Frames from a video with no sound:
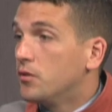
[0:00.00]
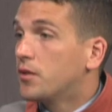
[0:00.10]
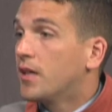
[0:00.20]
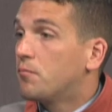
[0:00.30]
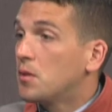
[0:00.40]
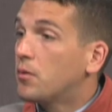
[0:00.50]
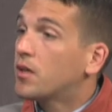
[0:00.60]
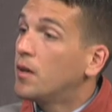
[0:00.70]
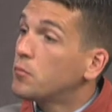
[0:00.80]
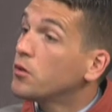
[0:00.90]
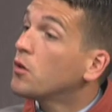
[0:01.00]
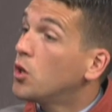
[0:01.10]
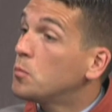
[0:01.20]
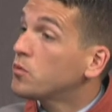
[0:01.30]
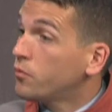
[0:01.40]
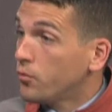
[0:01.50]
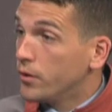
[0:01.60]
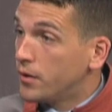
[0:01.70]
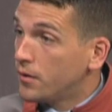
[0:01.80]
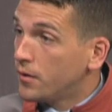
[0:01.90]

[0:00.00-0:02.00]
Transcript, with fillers: You can have people come to your homes for free.